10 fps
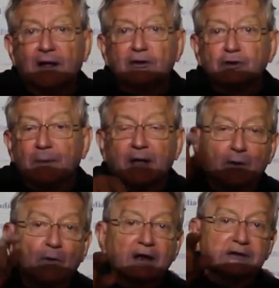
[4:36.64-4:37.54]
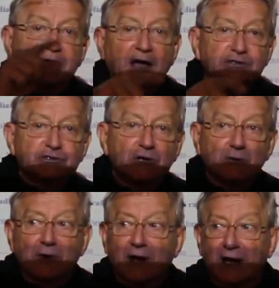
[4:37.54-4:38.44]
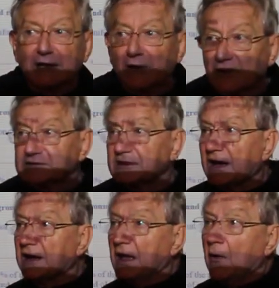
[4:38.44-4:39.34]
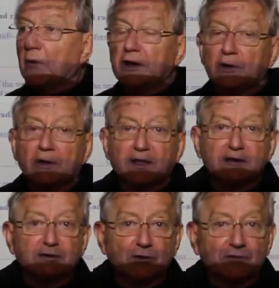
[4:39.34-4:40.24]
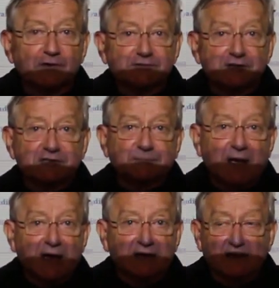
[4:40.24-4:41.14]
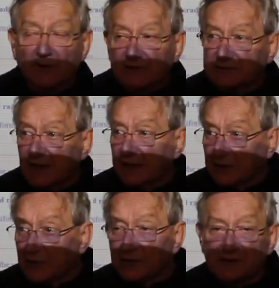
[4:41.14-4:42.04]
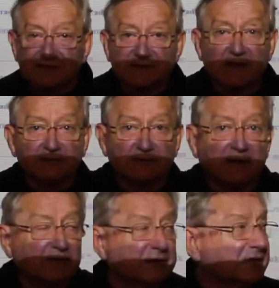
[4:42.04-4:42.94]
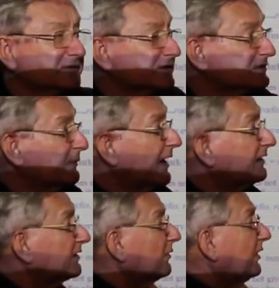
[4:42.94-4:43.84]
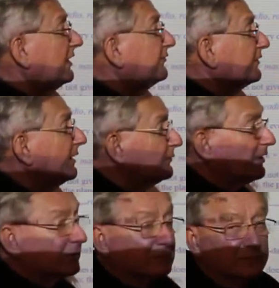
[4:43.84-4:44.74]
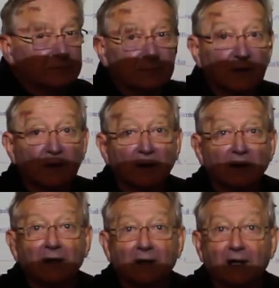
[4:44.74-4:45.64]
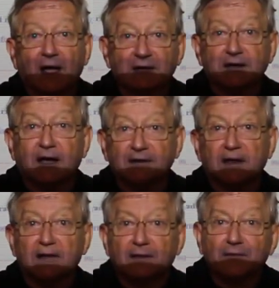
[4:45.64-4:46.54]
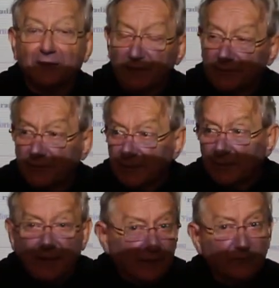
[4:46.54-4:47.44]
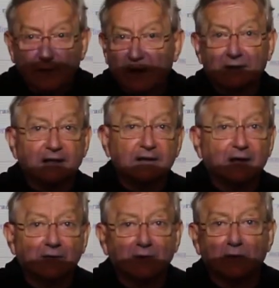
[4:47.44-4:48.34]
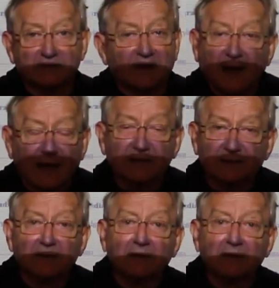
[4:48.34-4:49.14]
no matter what dot you were on, it looks like when you're the universe expanding, it looks like you're the center and everything is expanding away from you. And yet, if you're on any other dot,